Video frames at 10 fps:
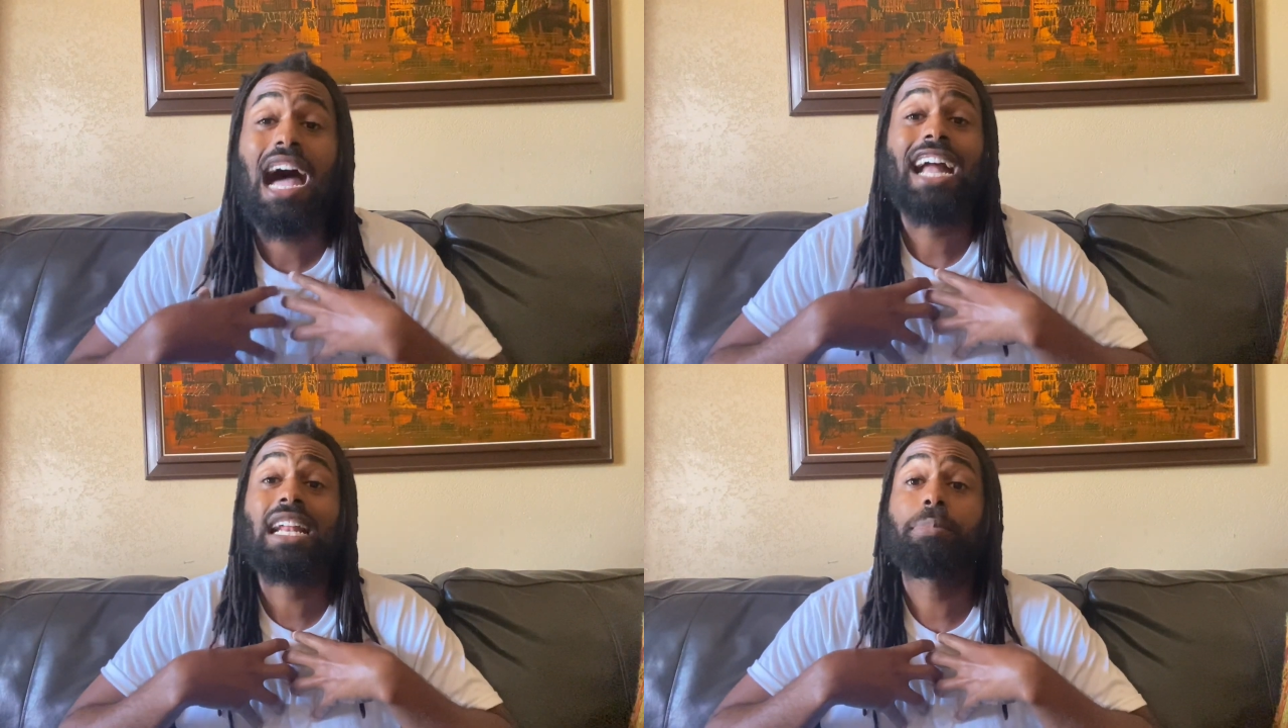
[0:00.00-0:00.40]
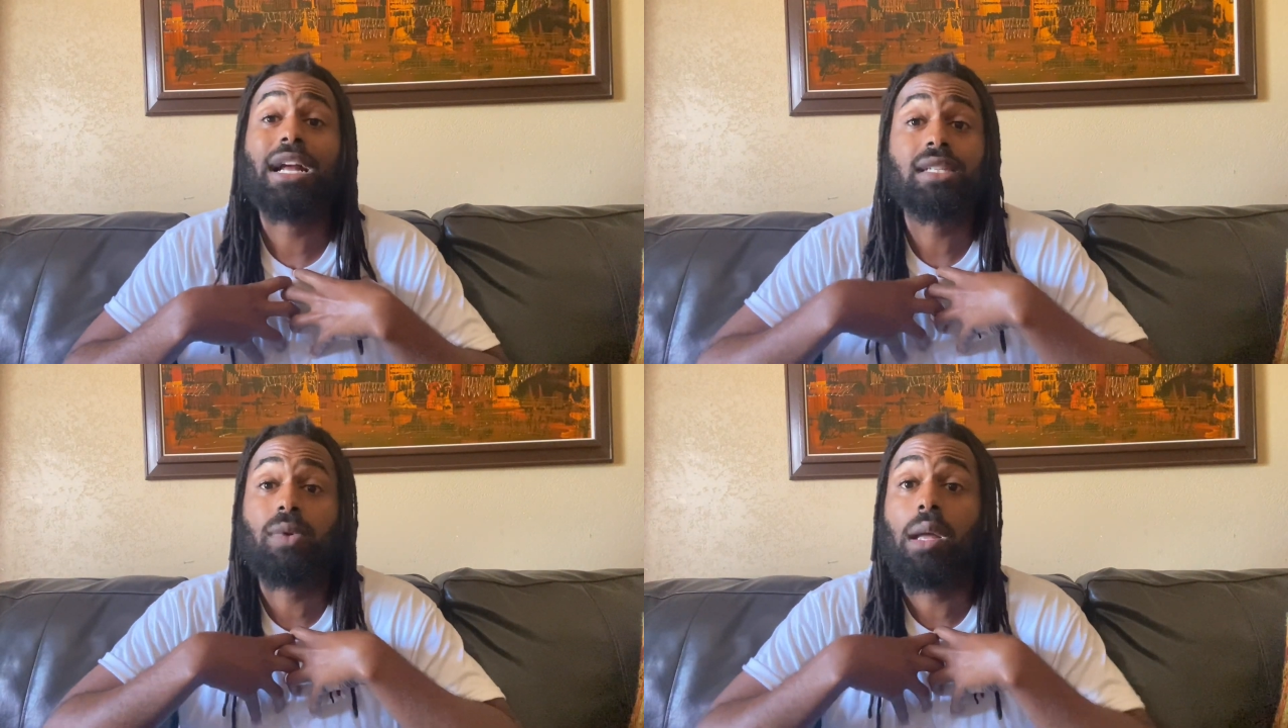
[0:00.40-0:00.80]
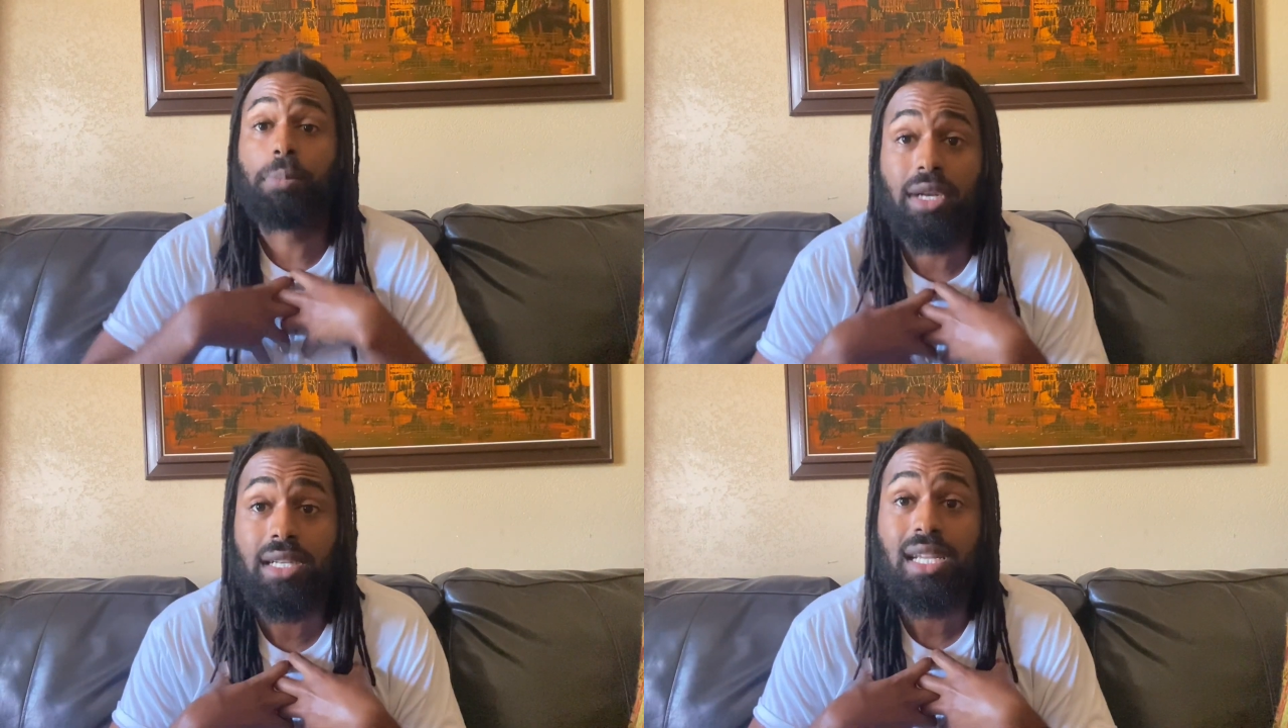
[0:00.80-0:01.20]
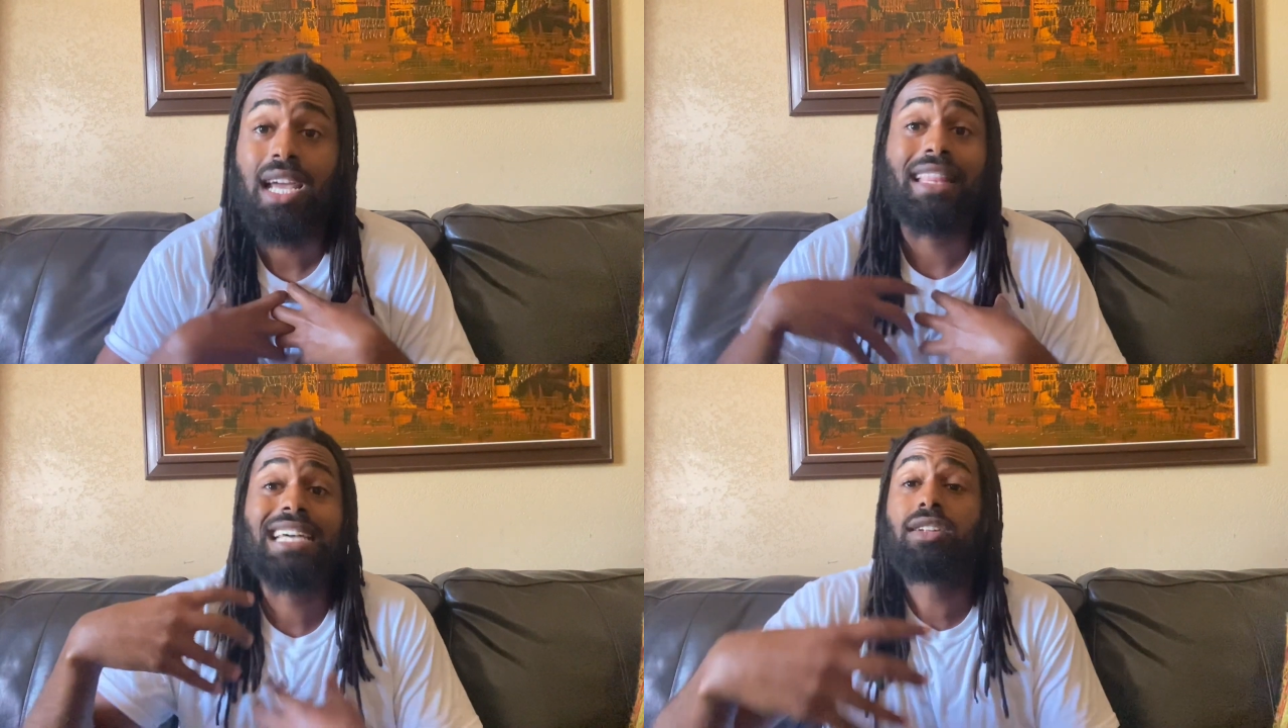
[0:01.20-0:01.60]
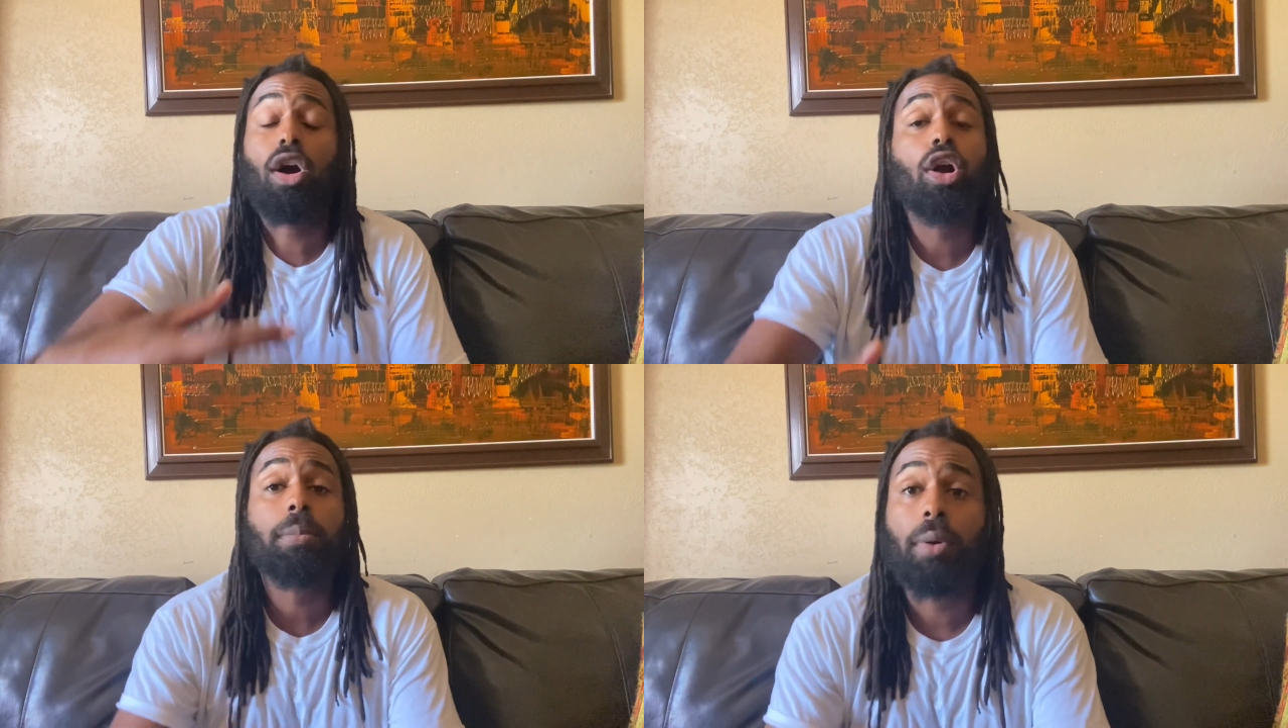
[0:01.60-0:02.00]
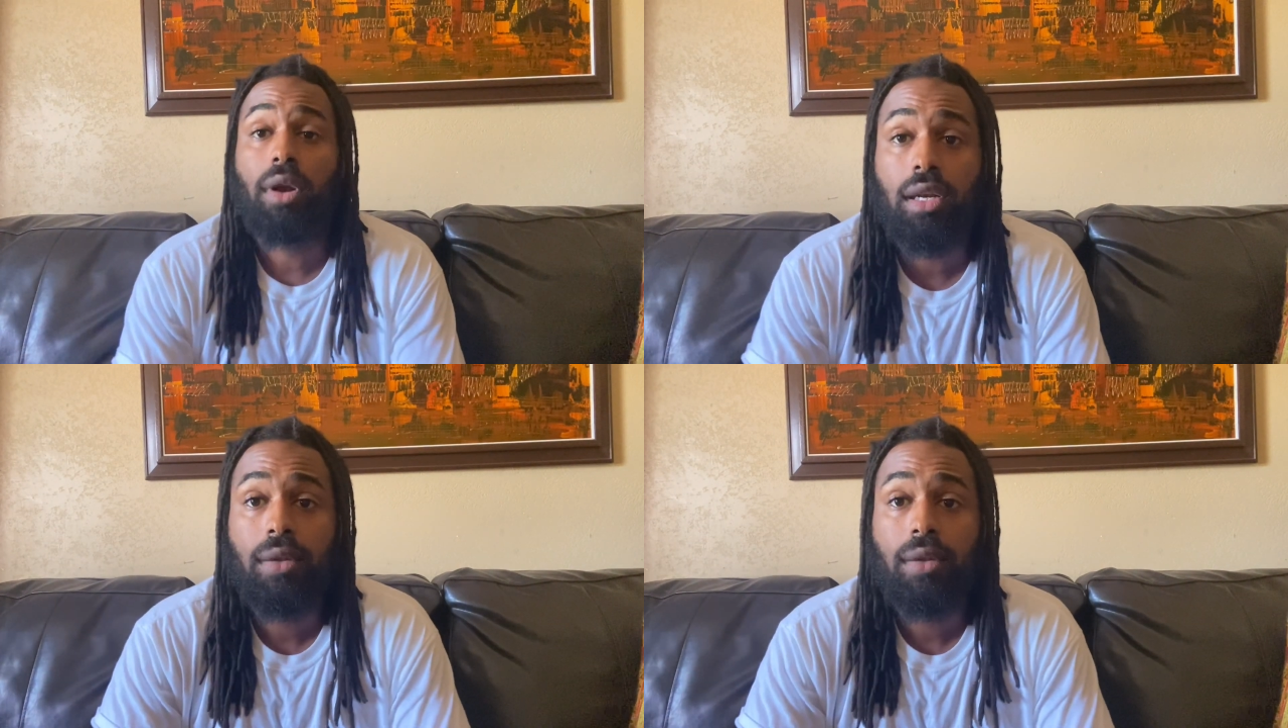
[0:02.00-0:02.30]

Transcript: I got to practice what I preach. That's the hard part.